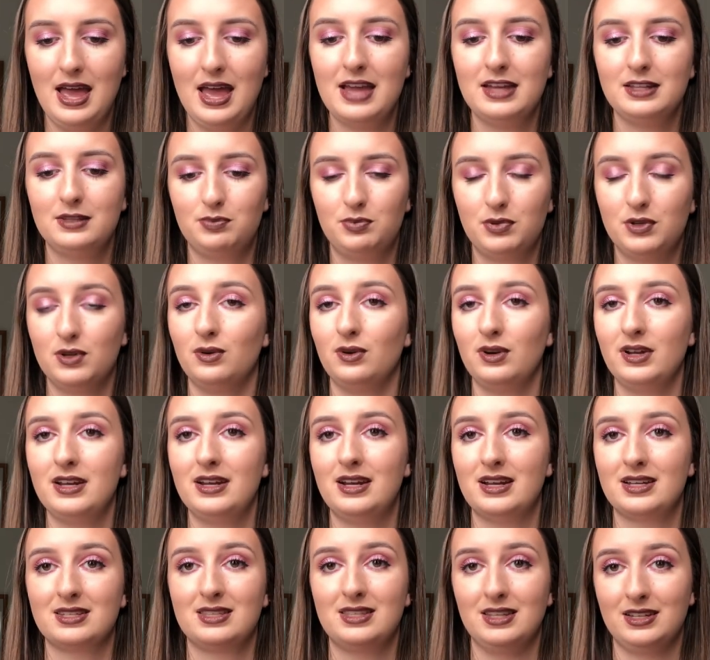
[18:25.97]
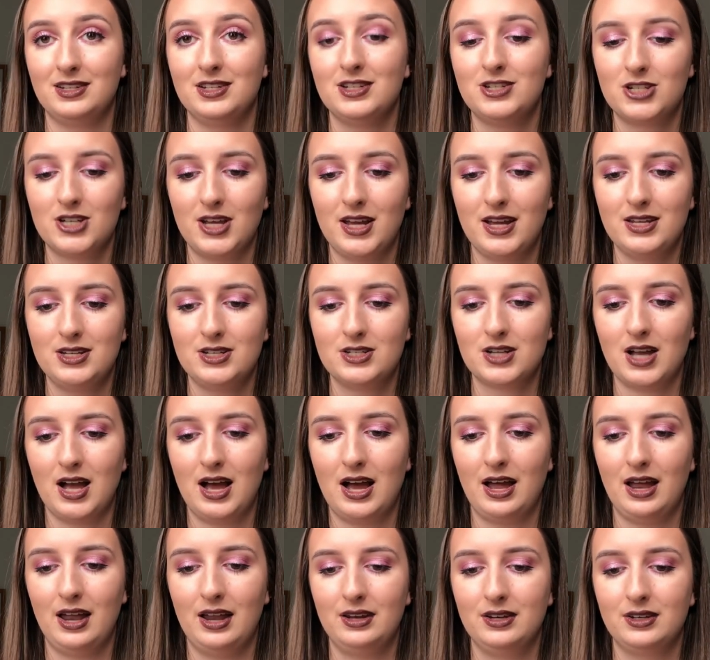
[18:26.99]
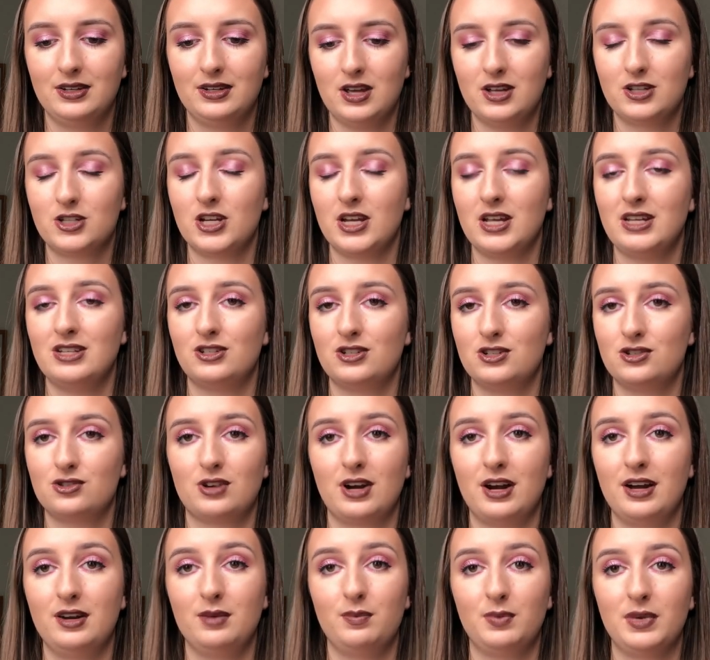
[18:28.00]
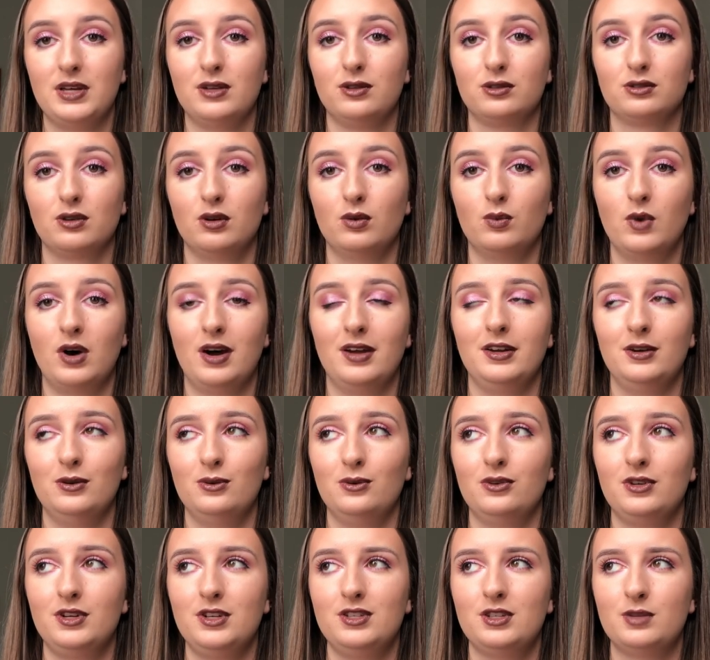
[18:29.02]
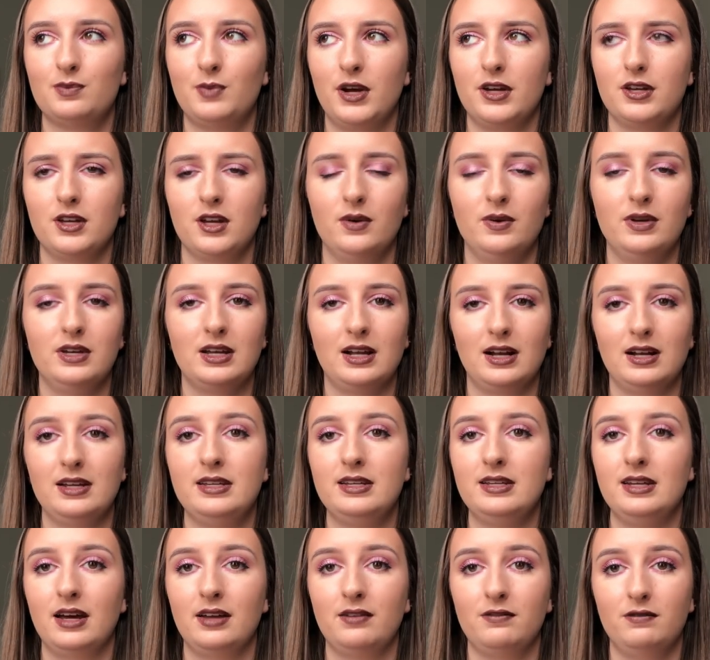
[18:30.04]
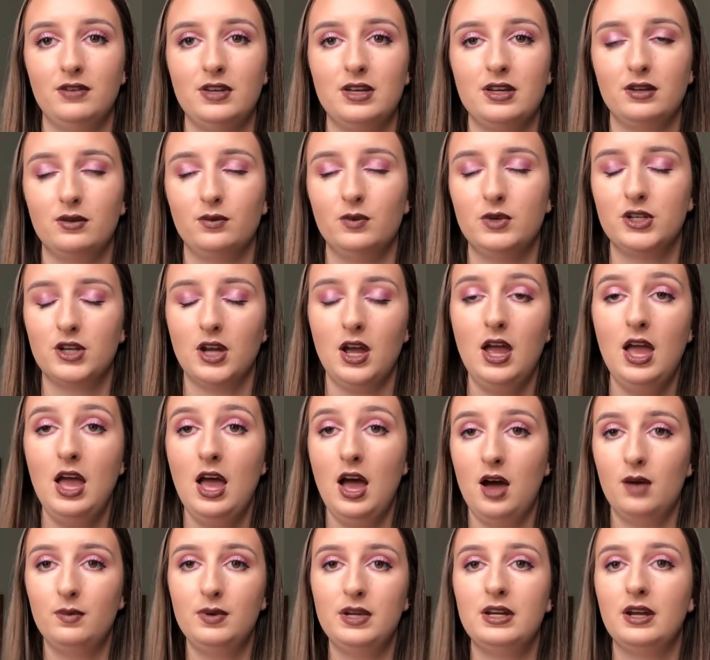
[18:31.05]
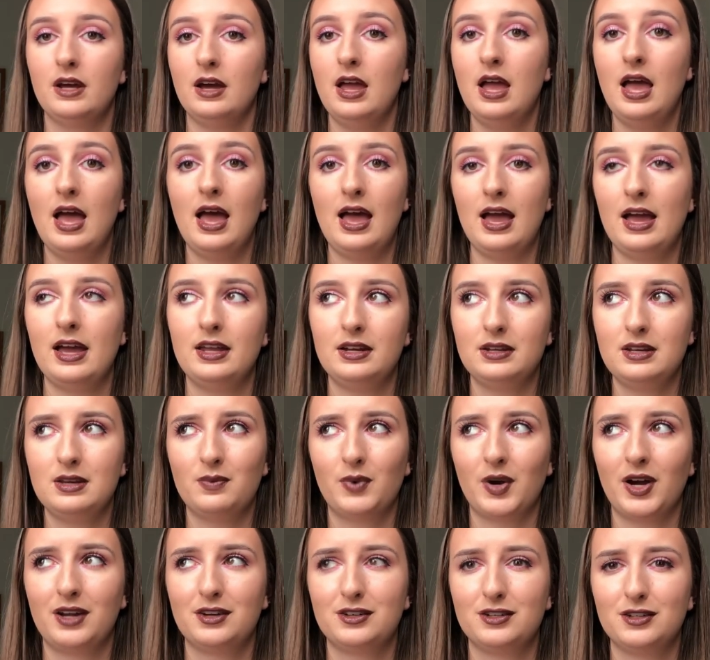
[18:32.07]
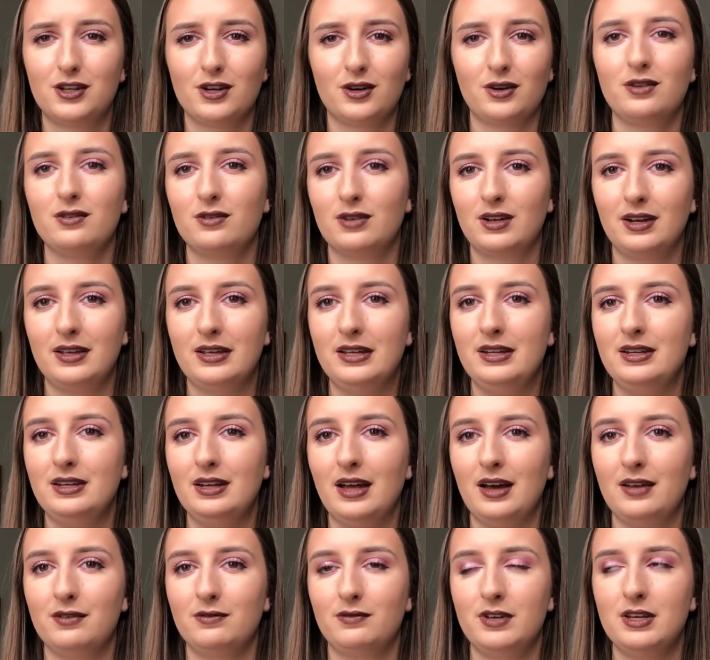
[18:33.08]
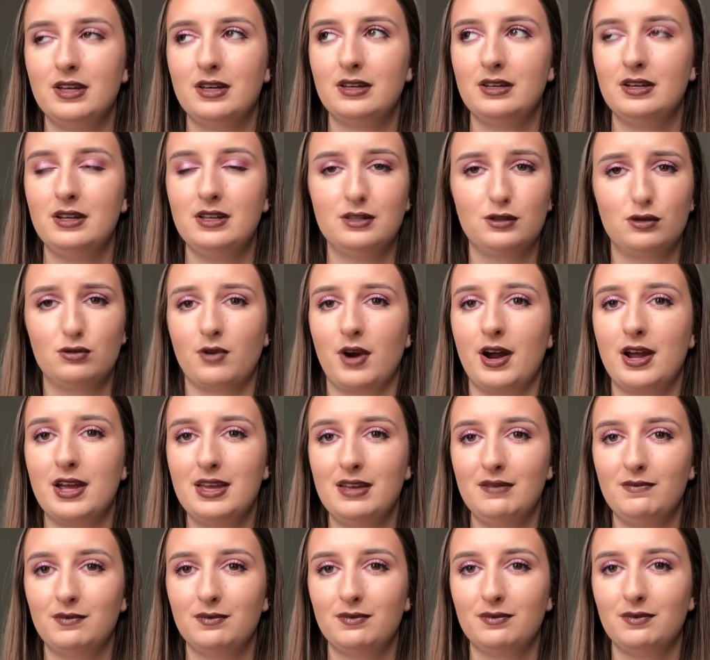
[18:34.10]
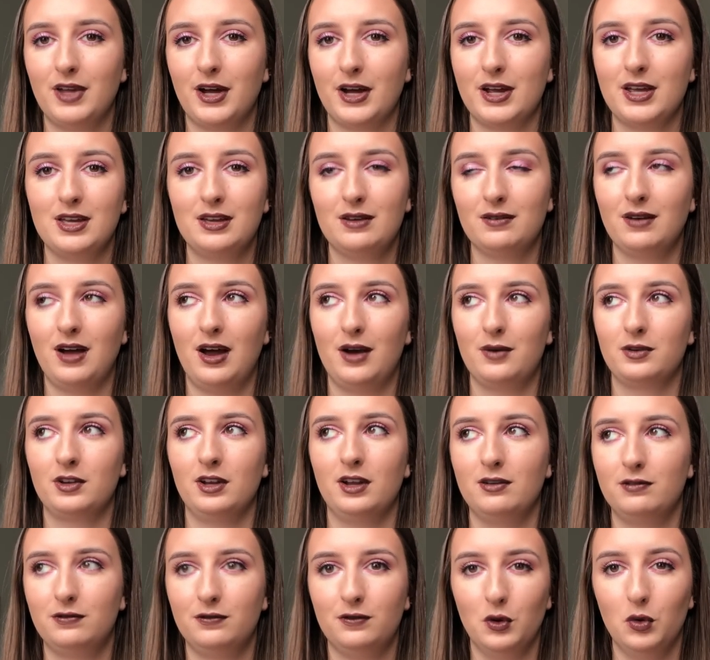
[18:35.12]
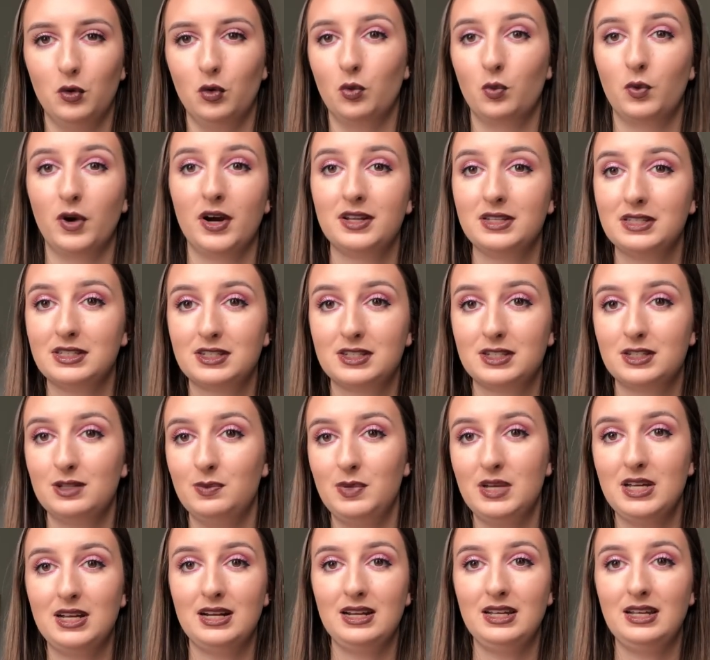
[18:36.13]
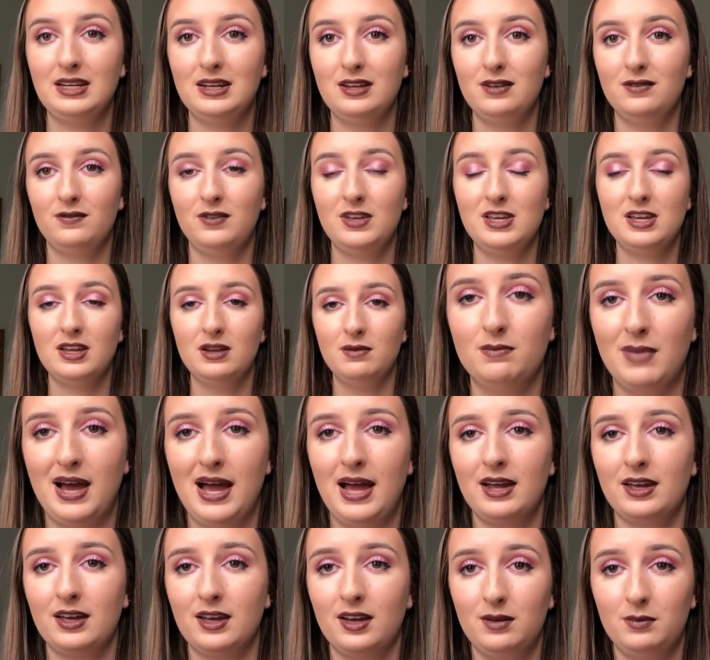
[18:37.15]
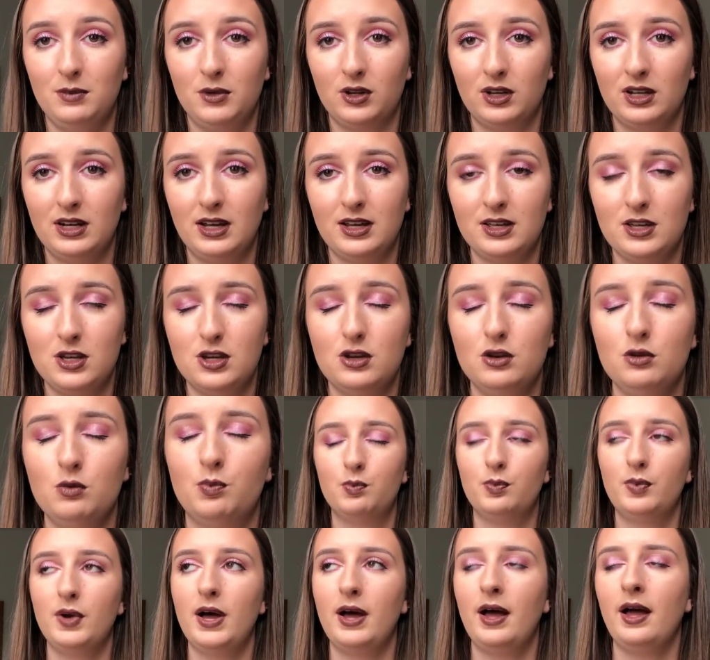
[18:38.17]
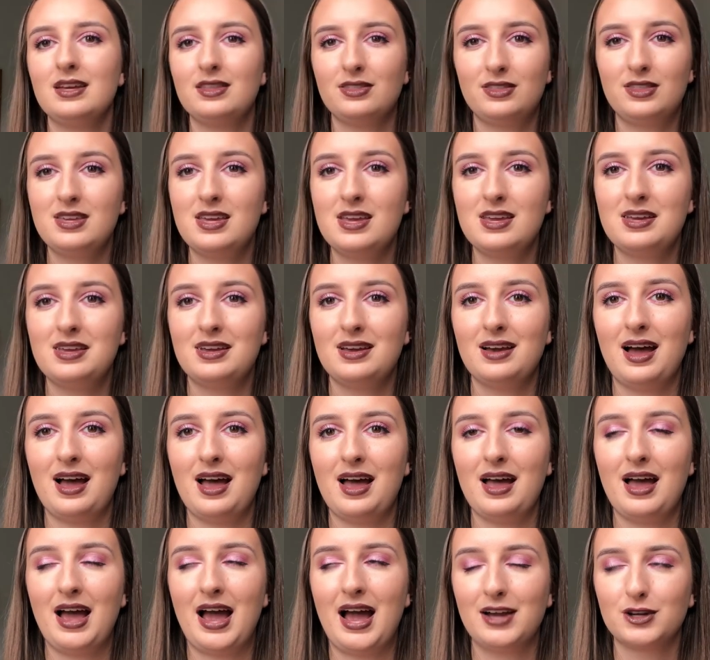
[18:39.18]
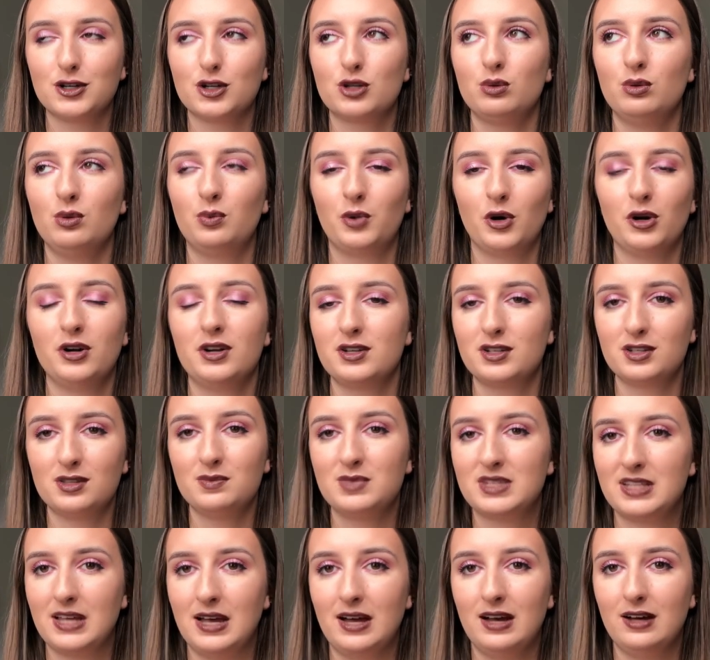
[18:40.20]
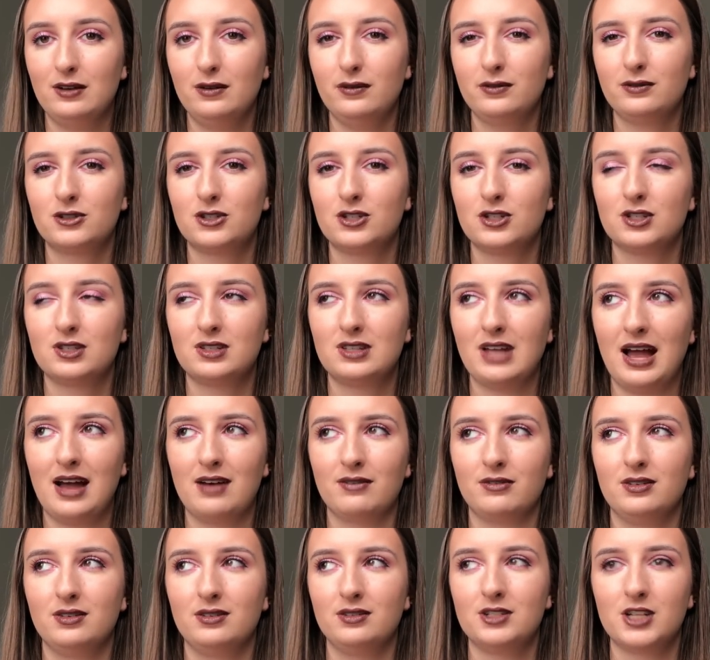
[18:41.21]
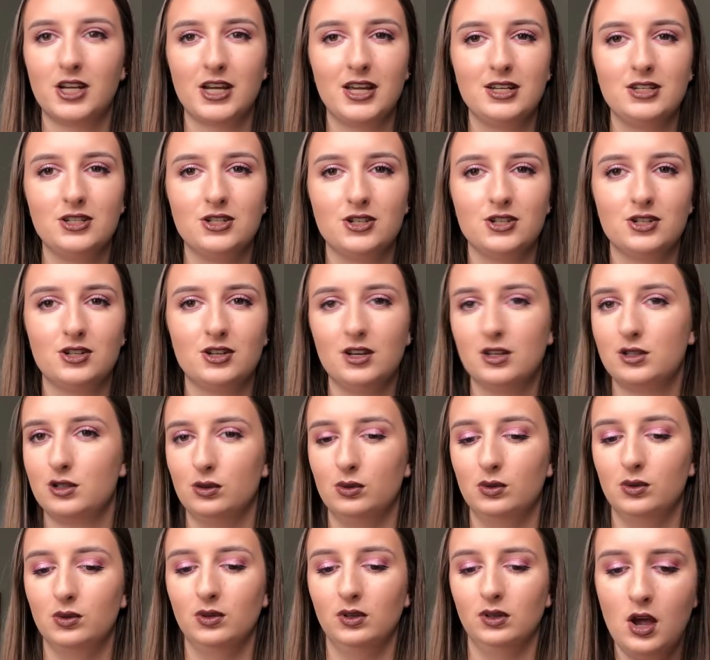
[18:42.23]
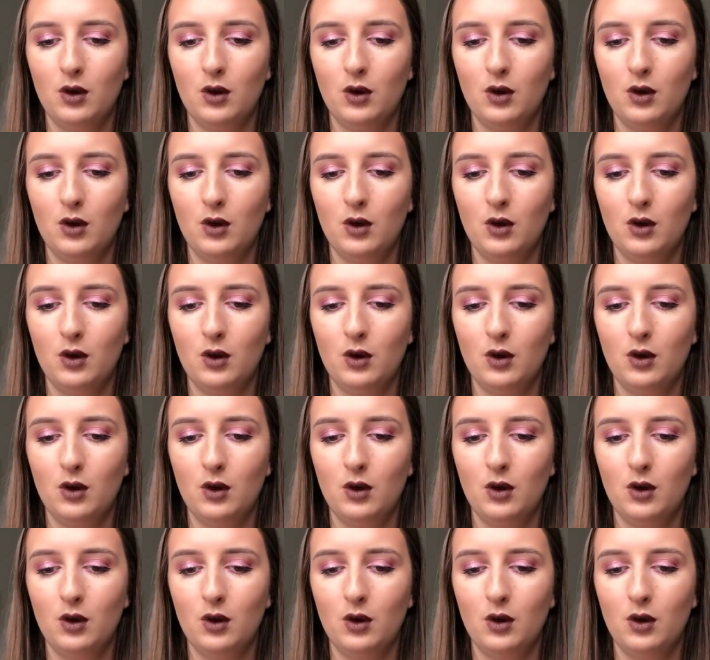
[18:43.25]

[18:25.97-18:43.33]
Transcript: It's purely an aesthetic change and a change to try and appeal to a wider audience by going clean and vegan, which, I mean, any brand going clean and vegan is great. Like, I would love for all brands to be clean and vegan. Mac, I'm looking at you, but the actual products themselves just haven't changed at all.